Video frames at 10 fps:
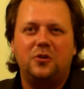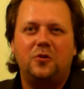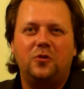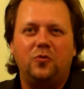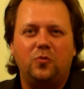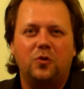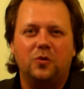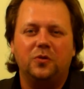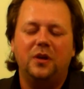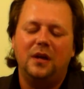internal
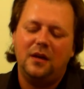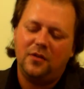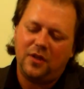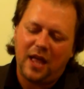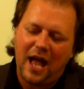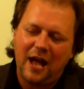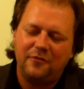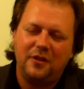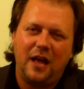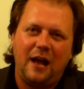world, they
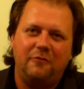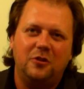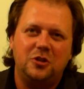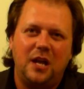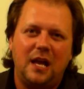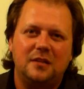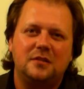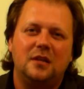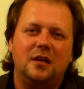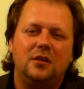have to have the
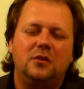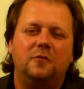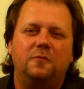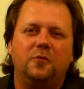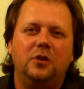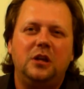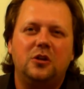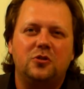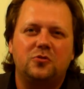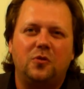chance to fully
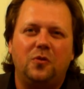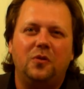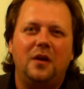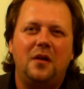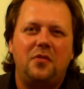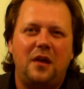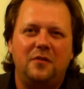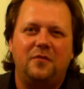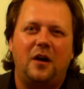control that